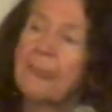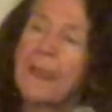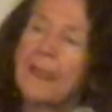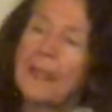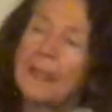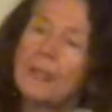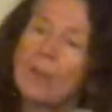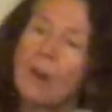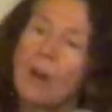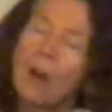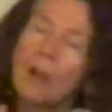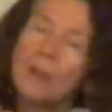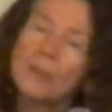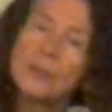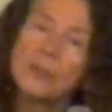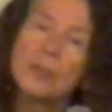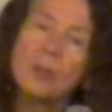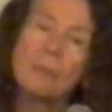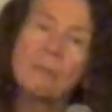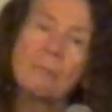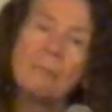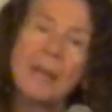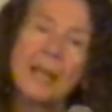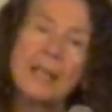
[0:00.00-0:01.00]
It
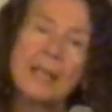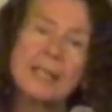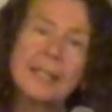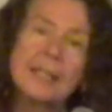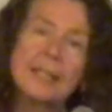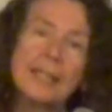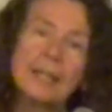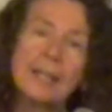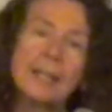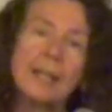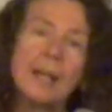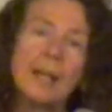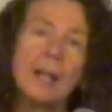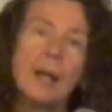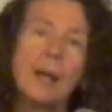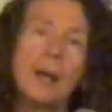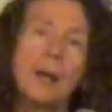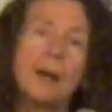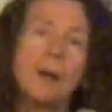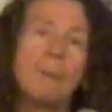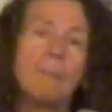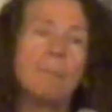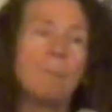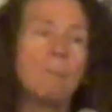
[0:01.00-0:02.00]
also makes it
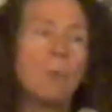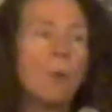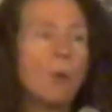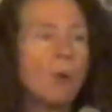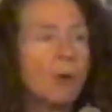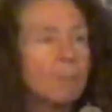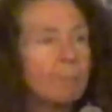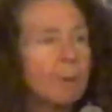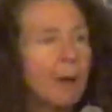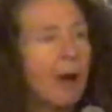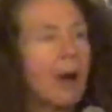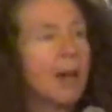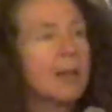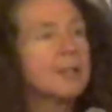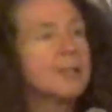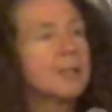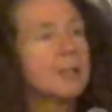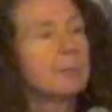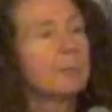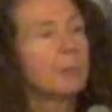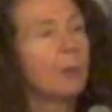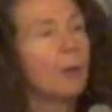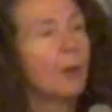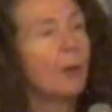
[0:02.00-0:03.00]
more
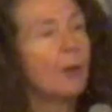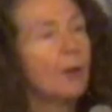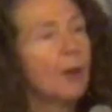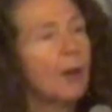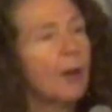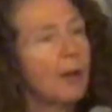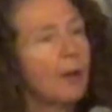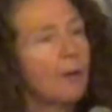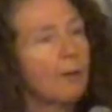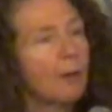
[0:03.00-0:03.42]
possible